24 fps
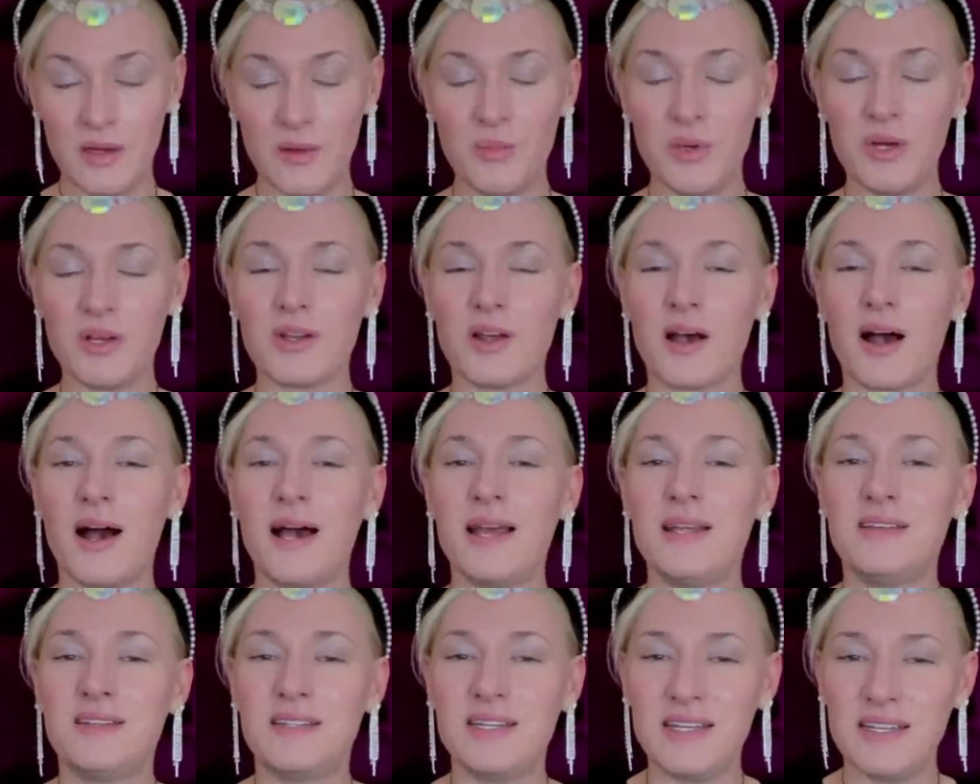But
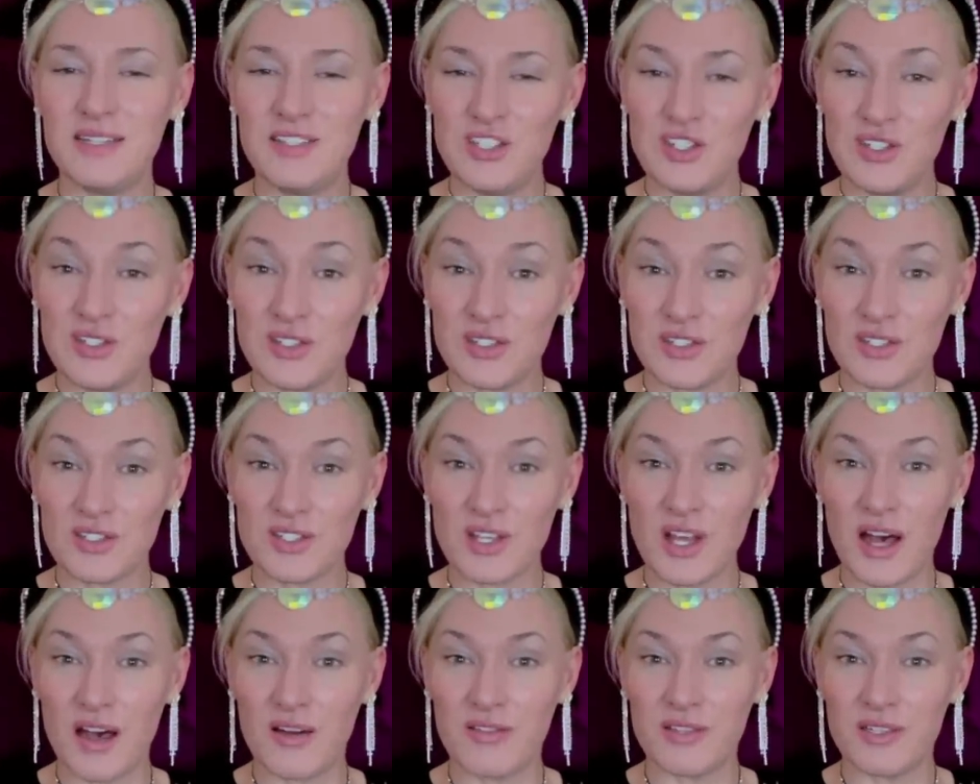I did
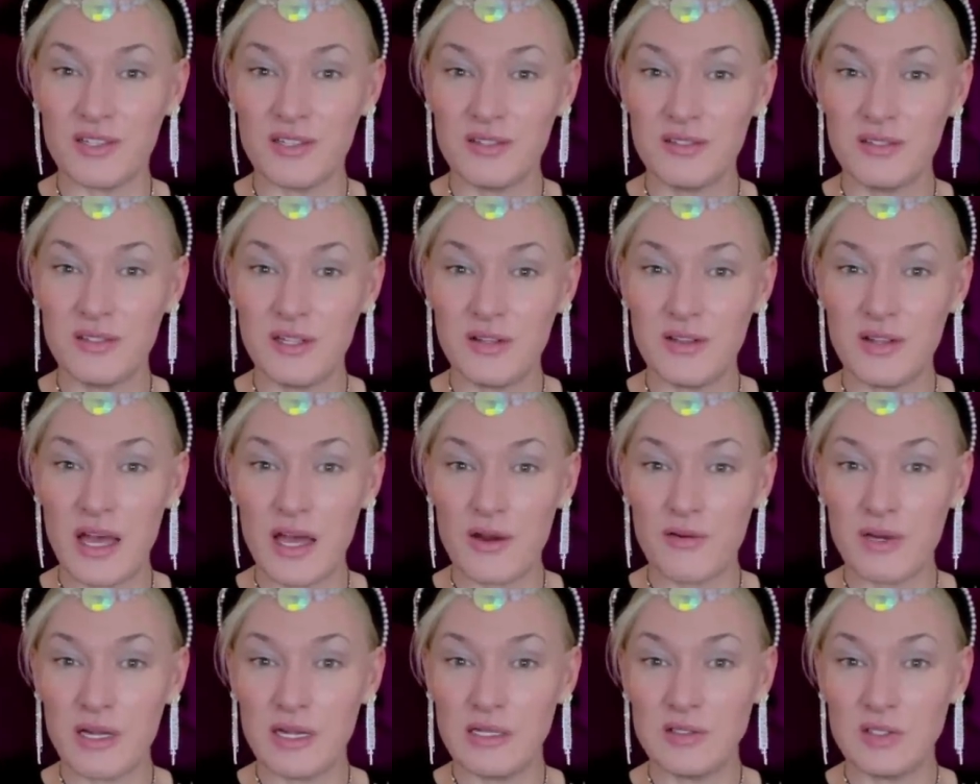discover that
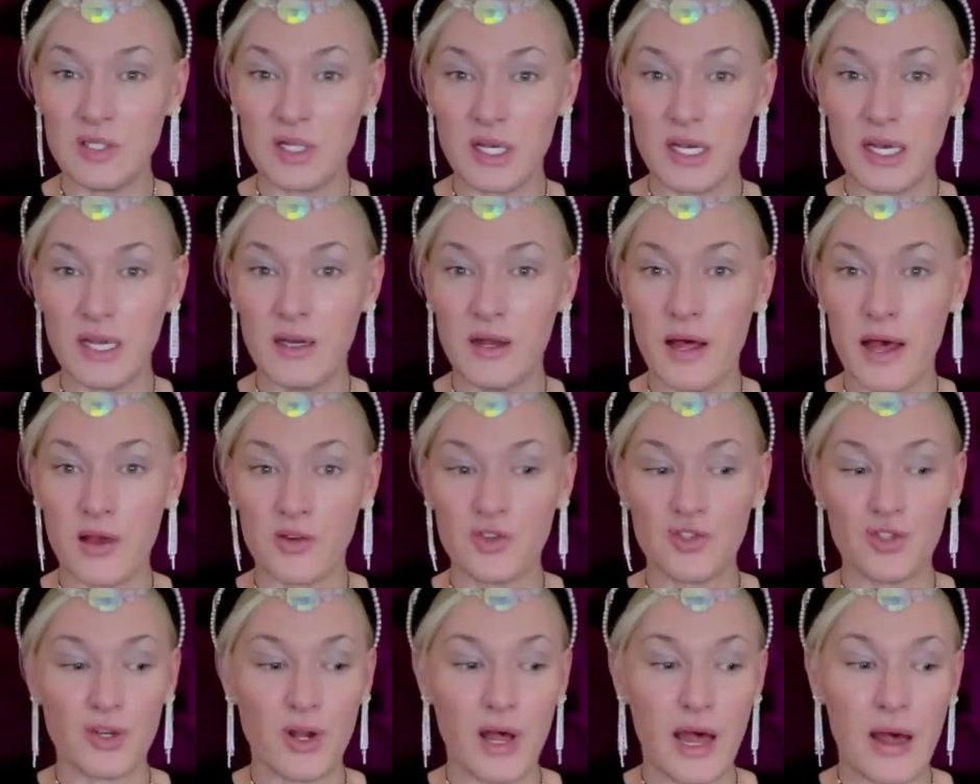there is a connection,